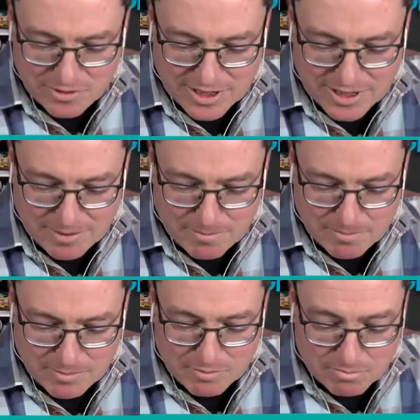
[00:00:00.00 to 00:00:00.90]

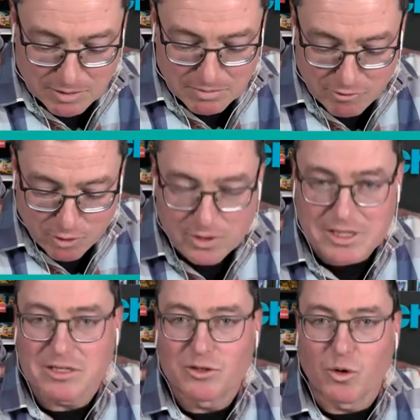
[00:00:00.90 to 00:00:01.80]
Um, but before
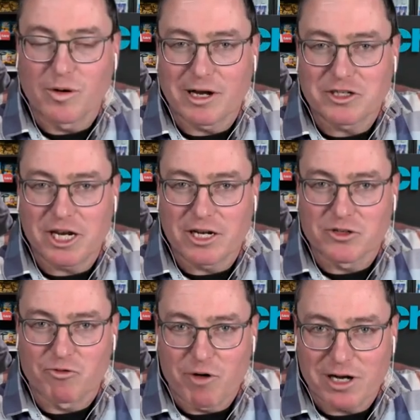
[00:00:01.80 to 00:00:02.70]
we talk about
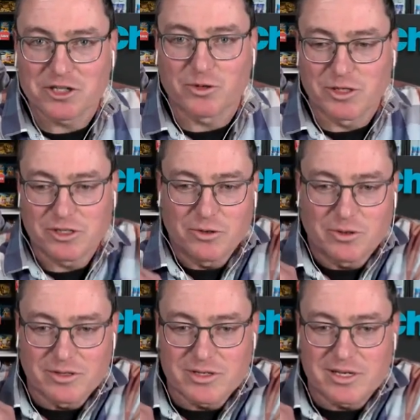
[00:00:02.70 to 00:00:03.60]
Checkers Rush, which you
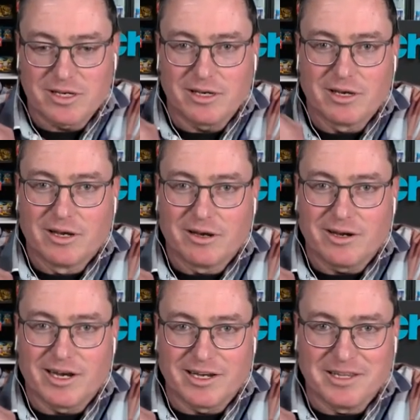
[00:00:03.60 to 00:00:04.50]
can see
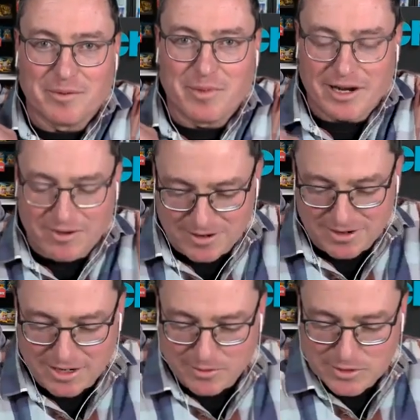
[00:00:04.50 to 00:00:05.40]
uh, in the
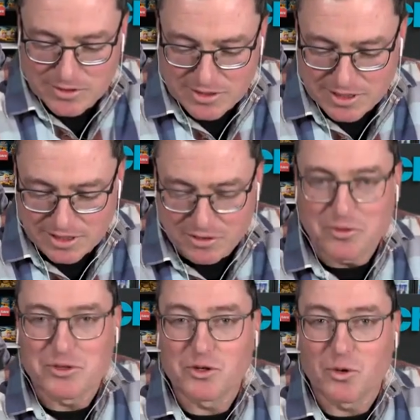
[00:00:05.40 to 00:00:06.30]
background here, which is the
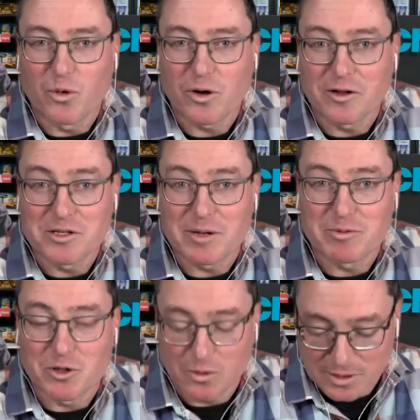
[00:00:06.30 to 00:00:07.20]
new store,
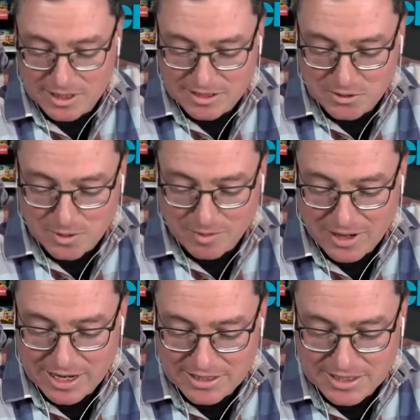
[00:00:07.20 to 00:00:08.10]
concept store that you are
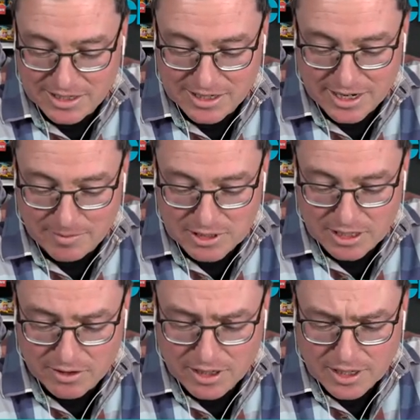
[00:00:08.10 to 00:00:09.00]
piloting in Cape
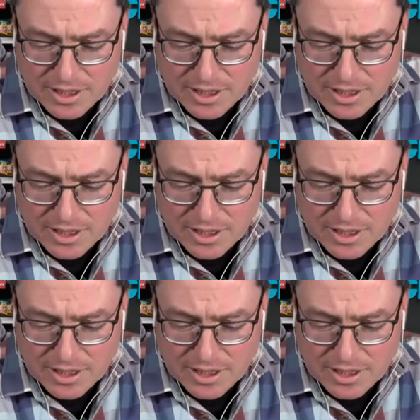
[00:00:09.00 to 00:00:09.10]
Town,